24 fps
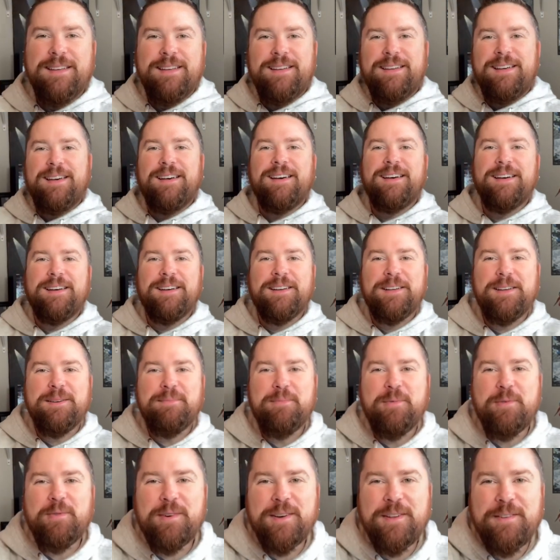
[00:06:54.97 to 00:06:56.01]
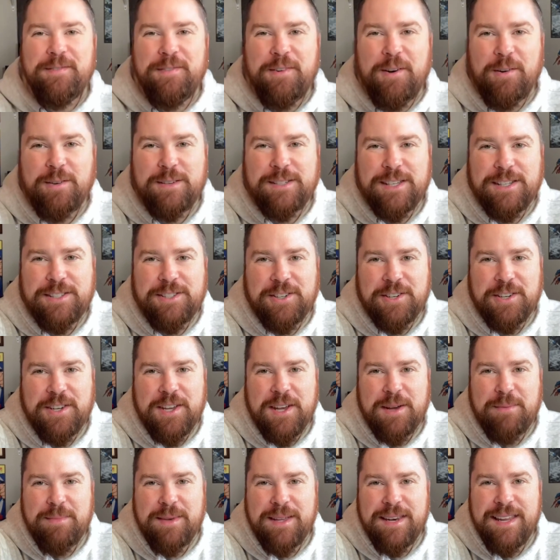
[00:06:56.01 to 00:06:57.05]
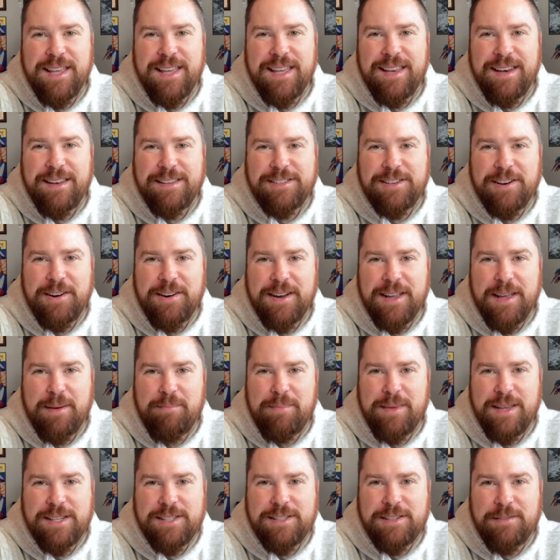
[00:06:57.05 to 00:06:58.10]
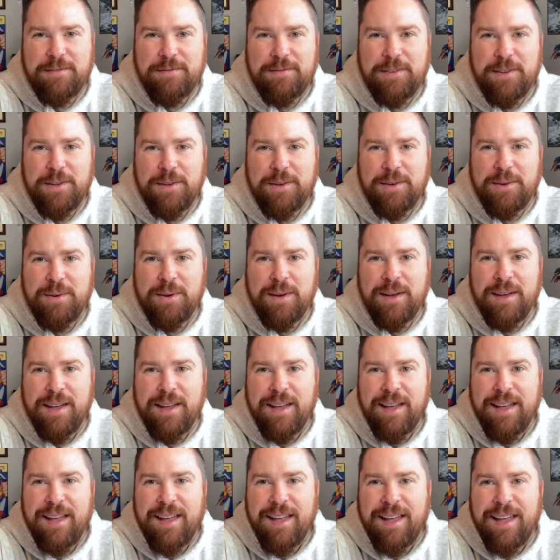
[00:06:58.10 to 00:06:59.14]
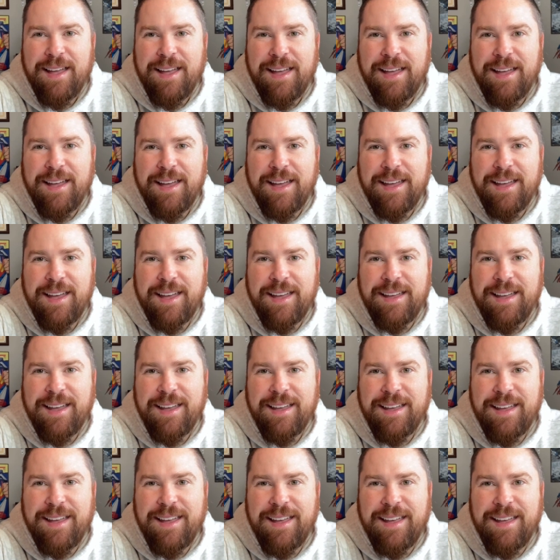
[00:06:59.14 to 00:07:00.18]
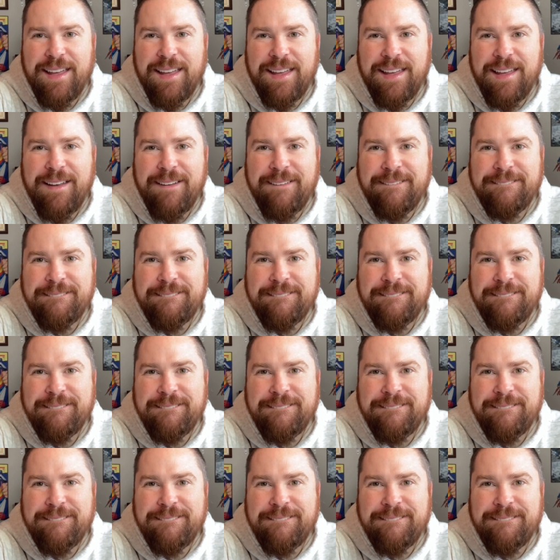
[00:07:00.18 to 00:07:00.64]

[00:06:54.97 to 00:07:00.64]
Uh, good morning, folks. As you're coming in, sorry I missed a few. Hey, hey, hey, hey, hey.